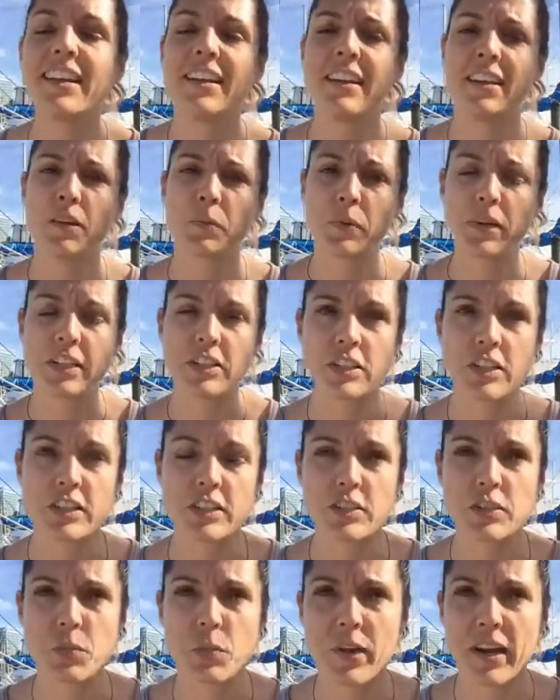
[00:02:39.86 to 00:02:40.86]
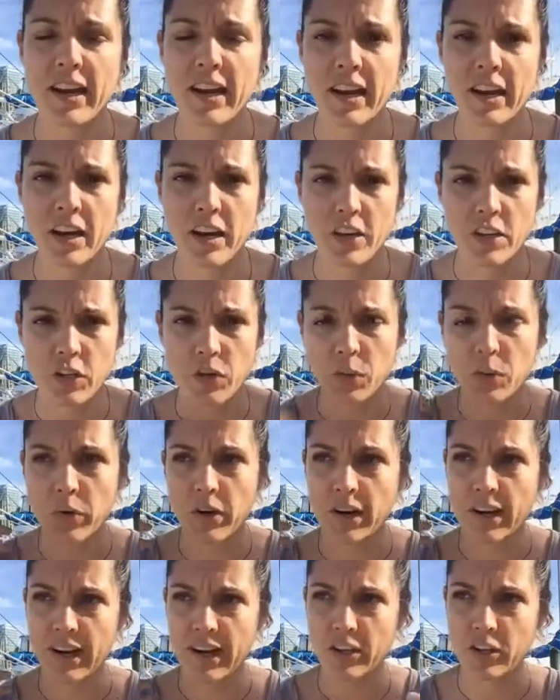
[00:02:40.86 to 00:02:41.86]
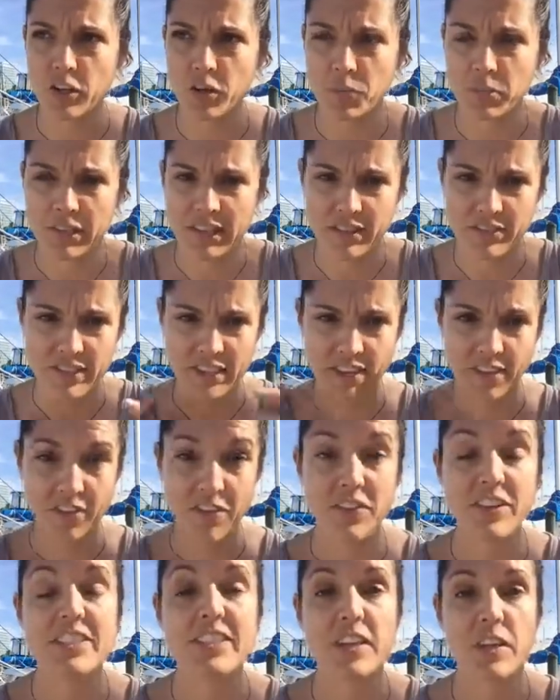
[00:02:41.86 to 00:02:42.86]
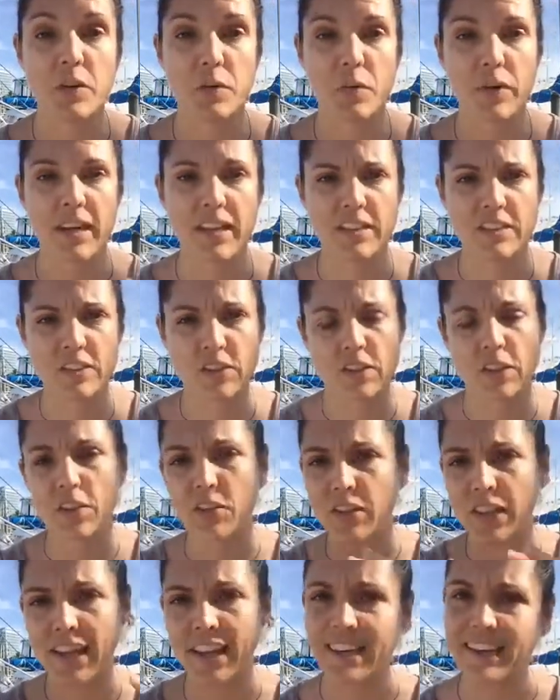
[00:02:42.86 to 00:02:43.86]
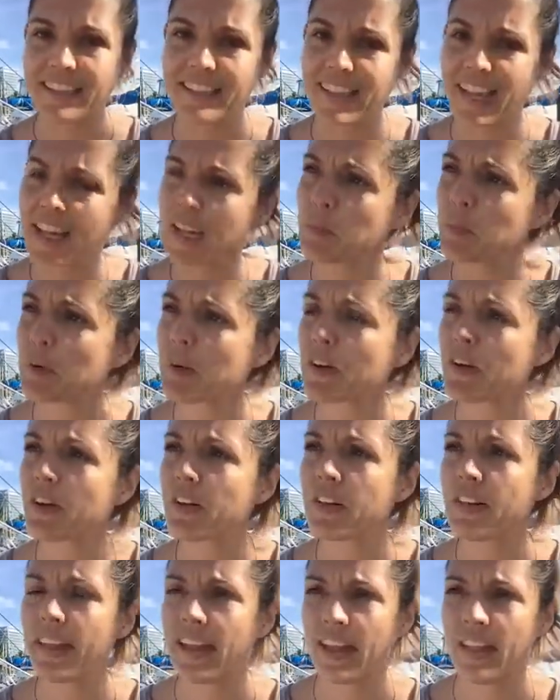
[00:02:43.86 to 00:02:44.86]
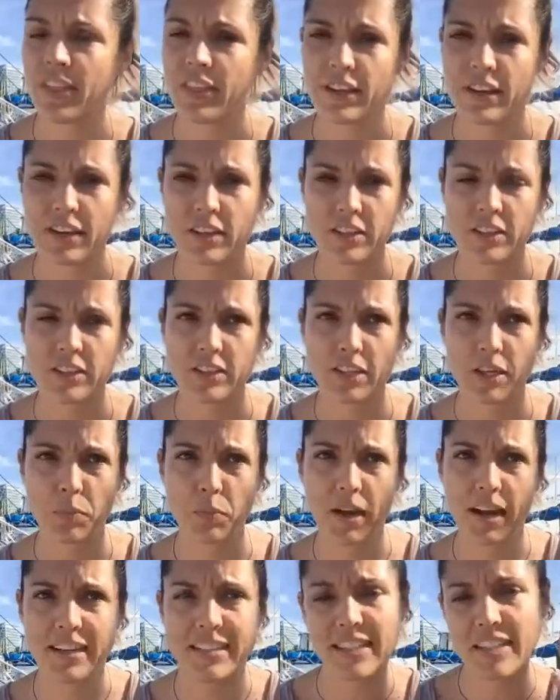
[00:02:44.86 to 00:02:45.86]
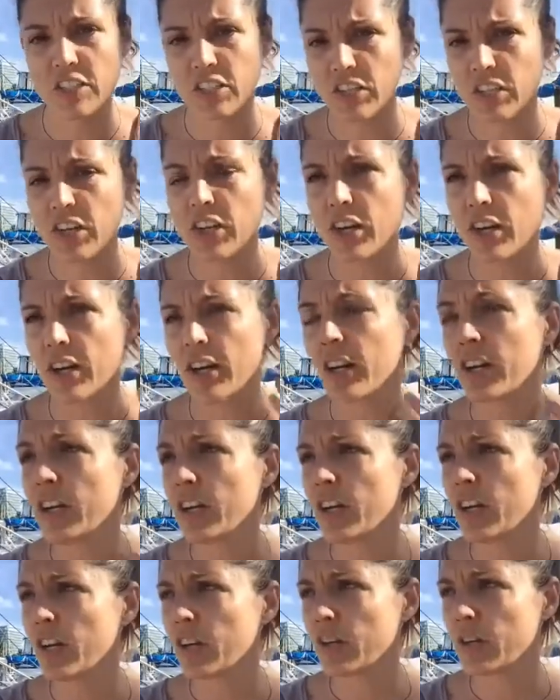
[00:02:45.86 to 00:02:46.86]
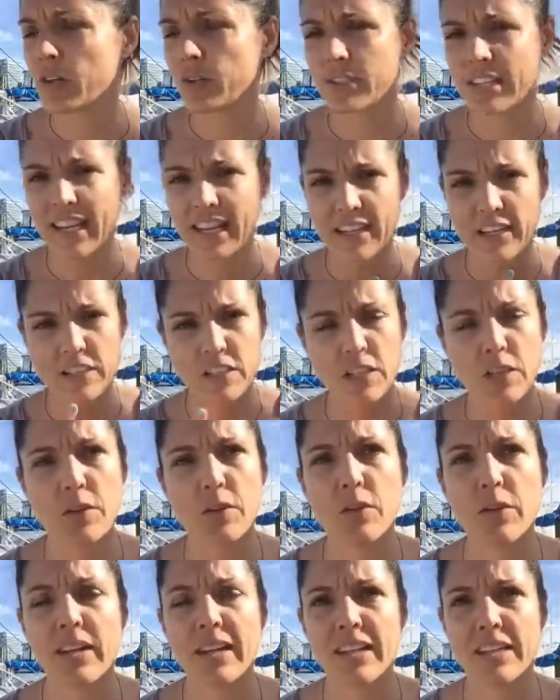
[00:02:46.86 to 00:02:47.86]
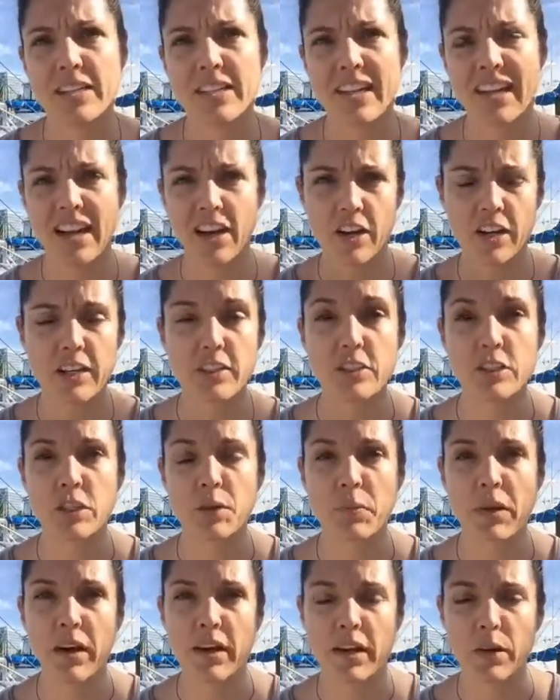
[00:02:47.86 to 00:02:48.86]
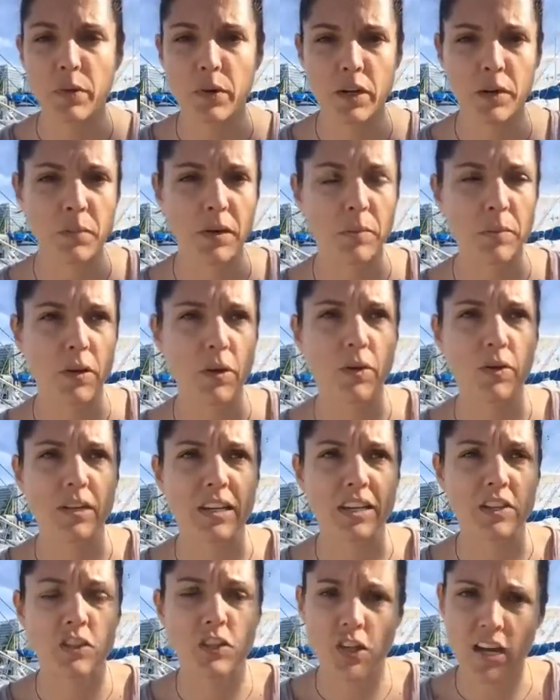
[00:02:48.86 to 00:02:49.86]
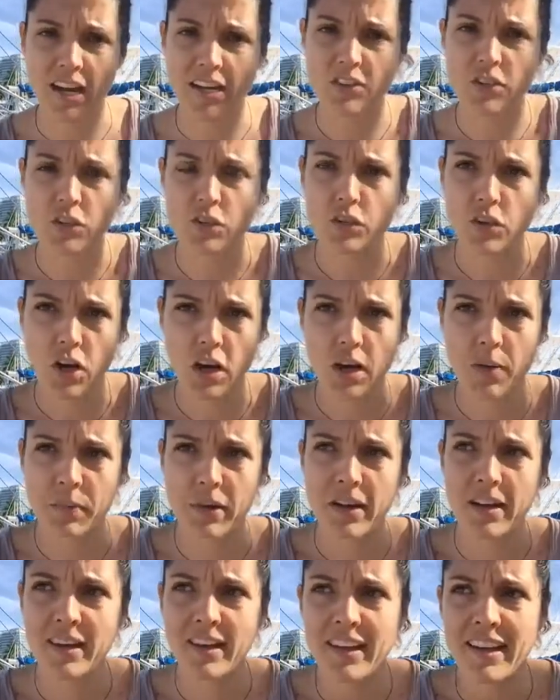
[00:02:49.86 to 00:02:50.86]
which is where you work on your beliefs in a physical way. So you lie on a table and there's a practitioner who takes you into areas in your body where you might be holding stress or trauma